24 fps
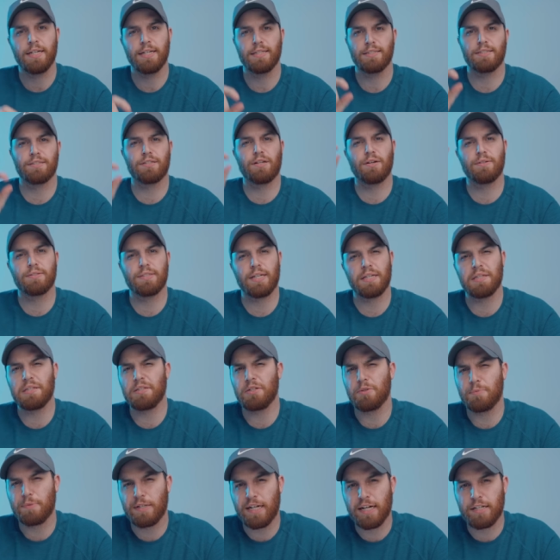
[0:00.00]
just goes that
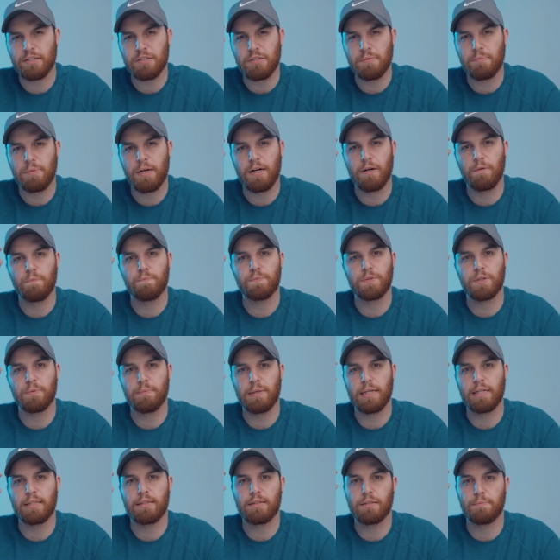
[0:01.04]
little bit extra mile to
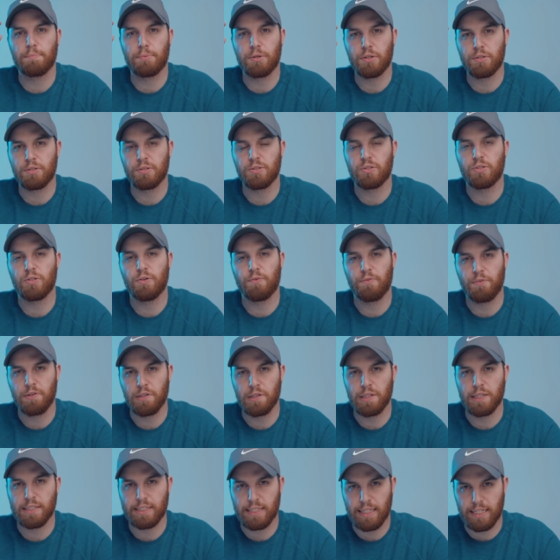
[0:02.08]
make the purchaser
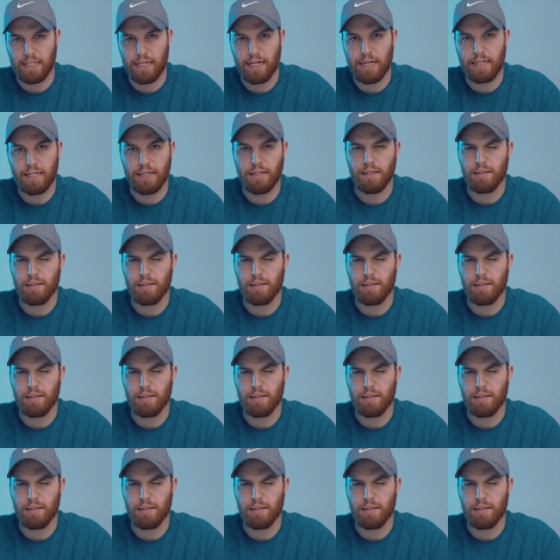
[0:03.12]
feel like they got